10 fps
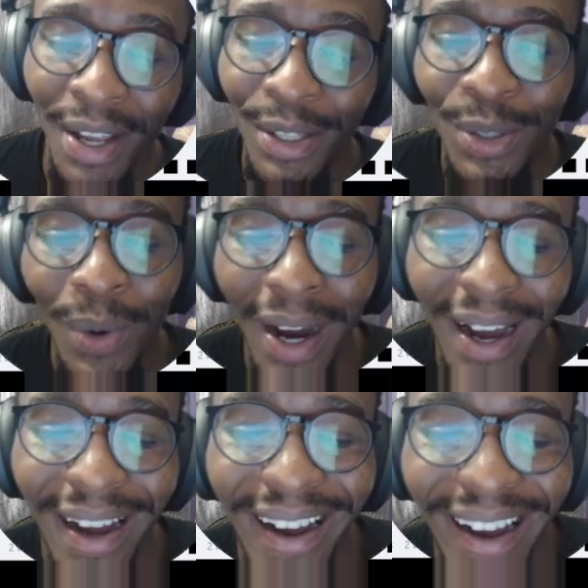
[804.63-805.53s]
So
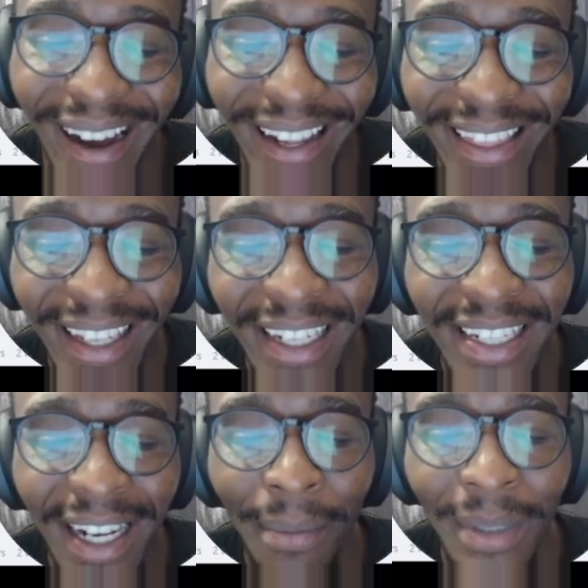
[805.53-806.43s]
I think
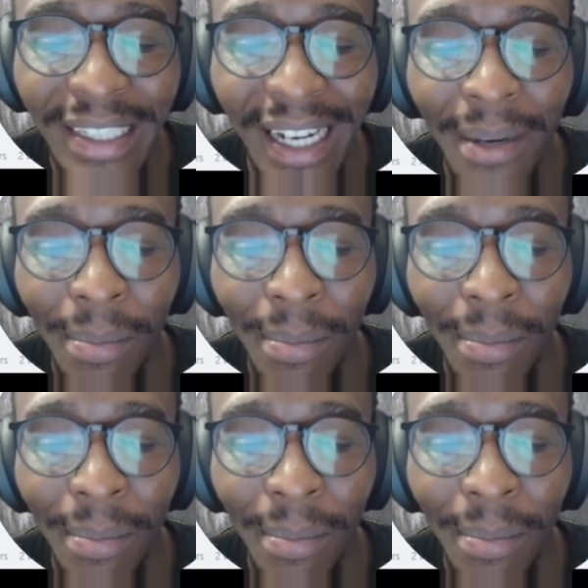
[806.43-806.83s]
it can be done